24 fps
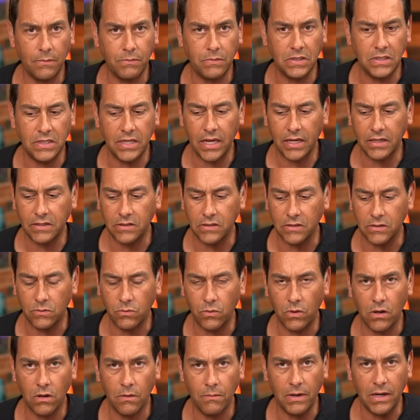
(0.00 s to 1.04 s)
up to Texas,
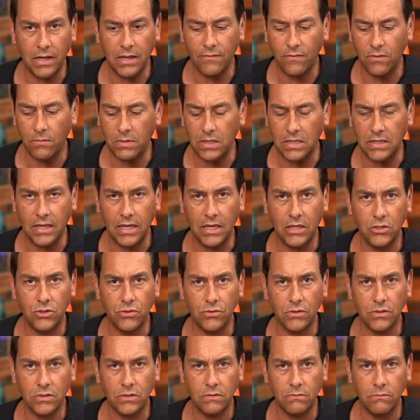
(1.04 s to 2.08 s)
where it might even be
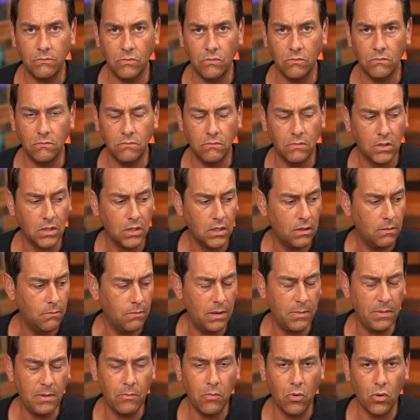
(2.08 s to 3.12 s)
dangerous,
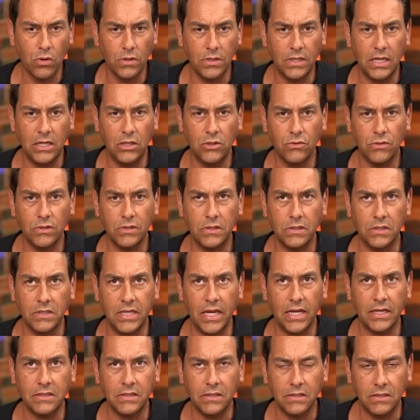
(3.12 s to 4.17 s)
maybe more dangerous in
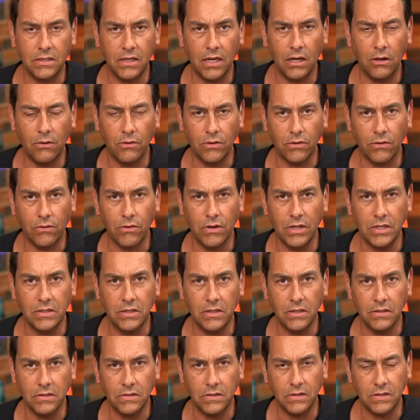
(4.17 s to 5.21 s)
Texas now with the
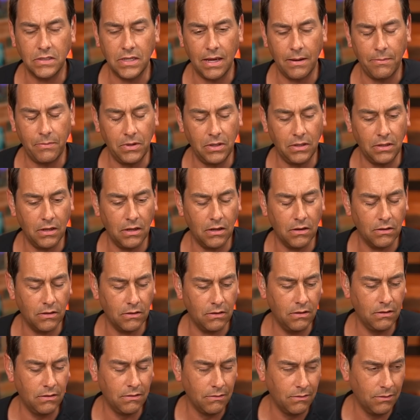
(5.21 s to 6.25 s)
craziness that's happening there than
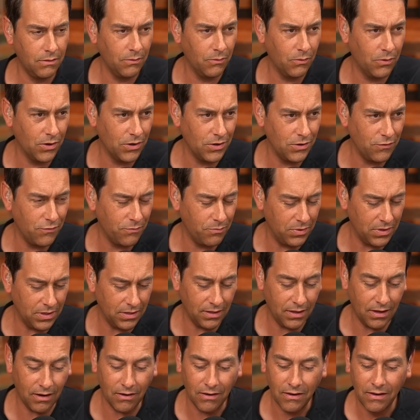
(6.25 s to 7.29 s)
where you've been
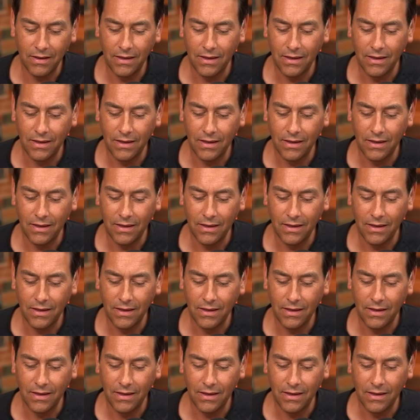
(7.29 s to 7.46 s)
there.